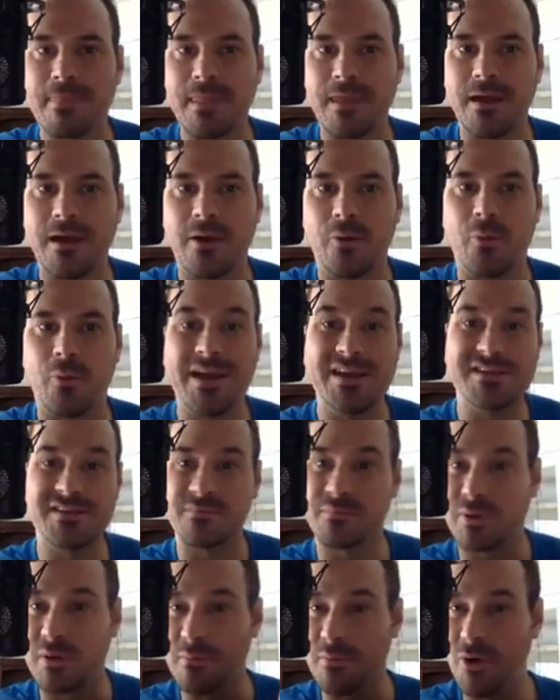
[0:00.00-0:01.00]
ways
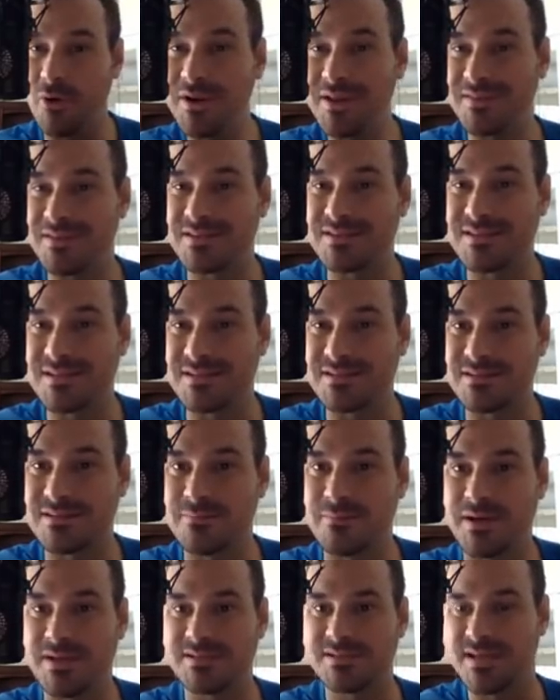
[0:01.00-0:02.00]
of promoting the
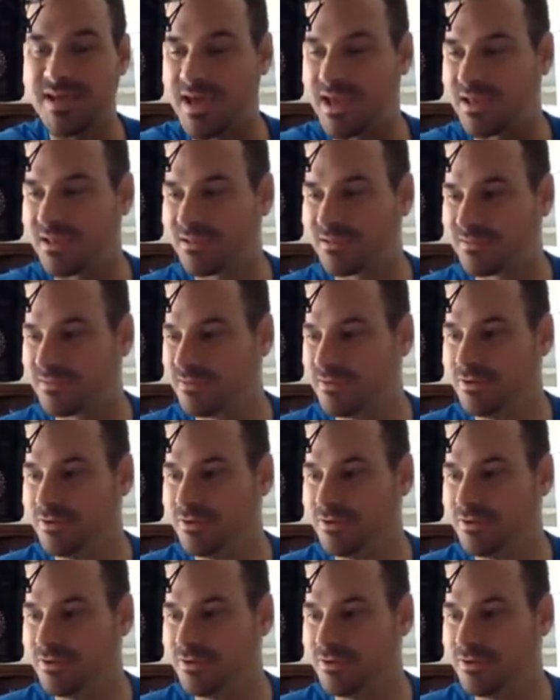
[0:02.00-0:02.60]
system by saying,